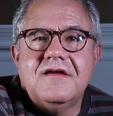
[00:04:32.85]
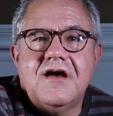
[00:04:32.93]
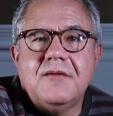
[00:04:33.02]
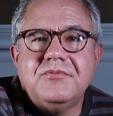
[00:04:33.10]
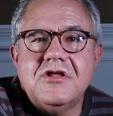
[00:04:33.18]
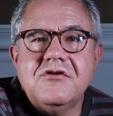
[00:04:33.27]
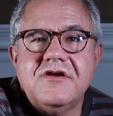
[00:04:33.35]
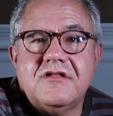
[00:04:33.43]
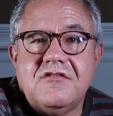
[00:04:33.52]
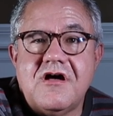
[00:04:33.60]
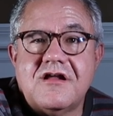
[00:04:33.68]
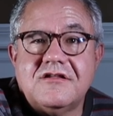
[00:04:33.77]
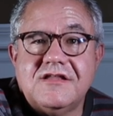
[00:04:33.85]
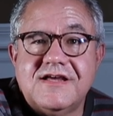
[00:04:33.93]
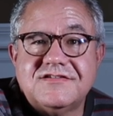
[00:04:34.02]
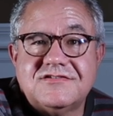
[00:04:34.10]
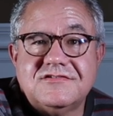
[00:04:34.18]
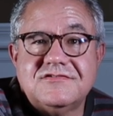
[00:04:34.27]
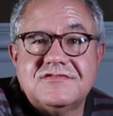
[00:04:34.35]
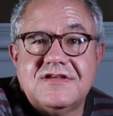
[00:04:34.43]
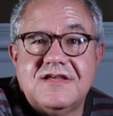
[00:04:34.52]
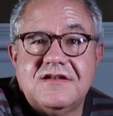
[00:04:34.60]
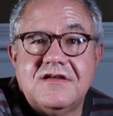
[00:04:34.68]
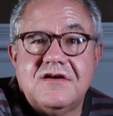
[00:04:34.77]
uploading a lot of lessons.
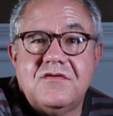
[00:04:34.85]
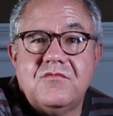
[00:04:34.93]
And uh,